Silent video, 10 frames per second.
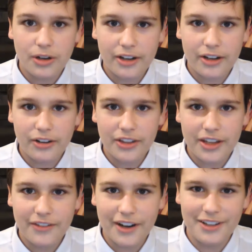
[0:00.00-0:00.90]
I can't think
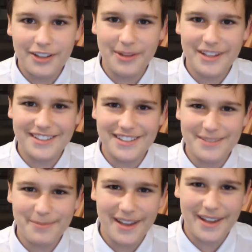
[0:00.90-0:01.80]
of any other place in
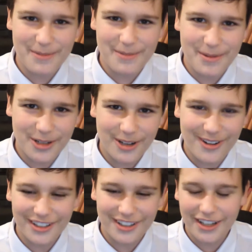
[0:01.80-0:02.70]
Spain that people go on
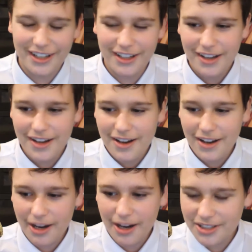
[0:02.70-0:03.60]
holiday.
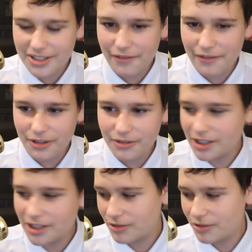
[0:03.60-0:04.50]
I went to Kefalonia
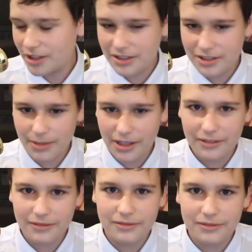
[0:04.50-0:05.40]
in Greece. I
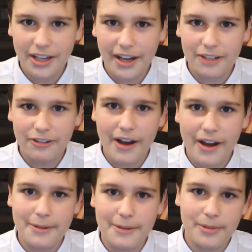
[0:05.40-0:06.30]
mean, yeah, I don't know how
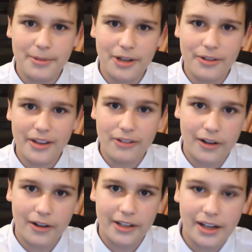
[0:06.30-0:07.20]
many people go there on
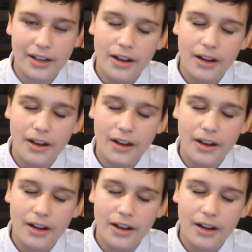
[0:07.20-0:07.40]
holiday.